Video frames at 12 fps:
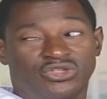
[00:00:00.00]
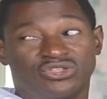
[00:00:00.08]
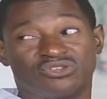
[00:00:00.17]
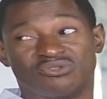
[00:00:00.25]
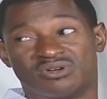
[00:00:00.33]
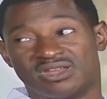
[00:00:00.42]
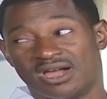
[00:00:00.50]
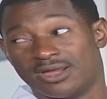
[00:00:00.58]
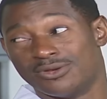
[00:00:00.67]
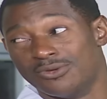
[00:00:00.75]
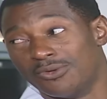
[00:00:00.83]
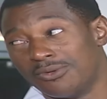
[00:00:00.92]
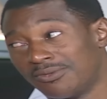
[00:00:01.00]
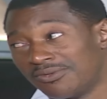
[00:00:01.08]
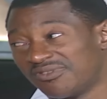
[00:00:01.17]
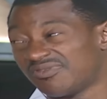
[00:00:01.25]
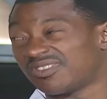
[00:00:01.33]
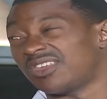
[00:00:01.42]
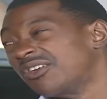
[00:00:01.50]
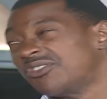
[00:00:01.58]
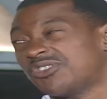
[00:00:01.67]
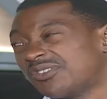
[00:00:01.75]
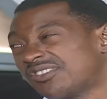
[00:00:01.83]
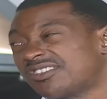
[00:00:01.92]
You and I know. That you're
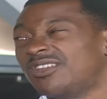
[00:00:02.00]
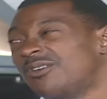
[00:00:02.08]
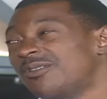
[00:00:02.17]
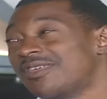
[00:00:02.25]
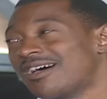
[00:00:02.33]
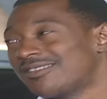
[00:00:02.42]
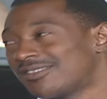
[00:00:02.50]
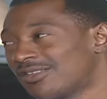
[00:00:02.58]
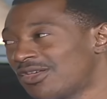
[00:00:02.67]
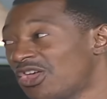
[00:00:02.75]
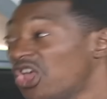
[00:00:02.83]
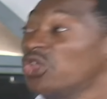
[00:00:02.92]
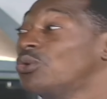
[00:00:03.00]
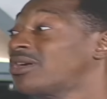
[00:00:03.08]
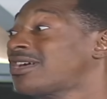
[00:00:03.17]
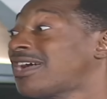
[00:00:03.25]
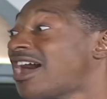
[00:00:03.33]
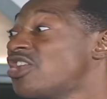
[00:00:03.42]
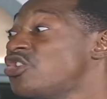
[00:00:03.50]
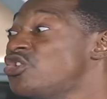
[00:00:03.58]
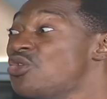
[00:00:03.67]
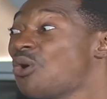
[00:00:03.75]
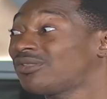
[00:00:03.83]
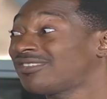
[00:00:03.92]
just saying all that. You
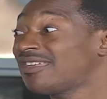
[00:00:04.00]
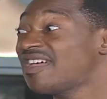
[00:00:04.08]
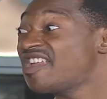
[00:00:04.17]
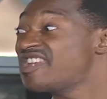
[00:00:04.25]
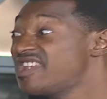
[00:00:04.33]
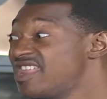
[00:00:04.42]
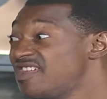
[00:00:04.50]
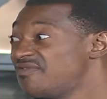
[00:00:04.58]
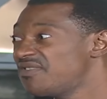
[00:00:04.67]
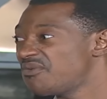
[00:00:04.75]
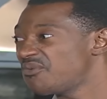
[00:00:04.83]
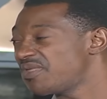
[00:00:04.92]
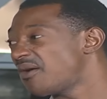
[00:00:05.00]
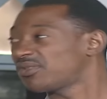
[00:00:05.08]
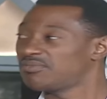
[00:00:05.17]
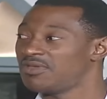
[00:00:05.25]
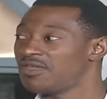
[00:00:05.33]
cannot live without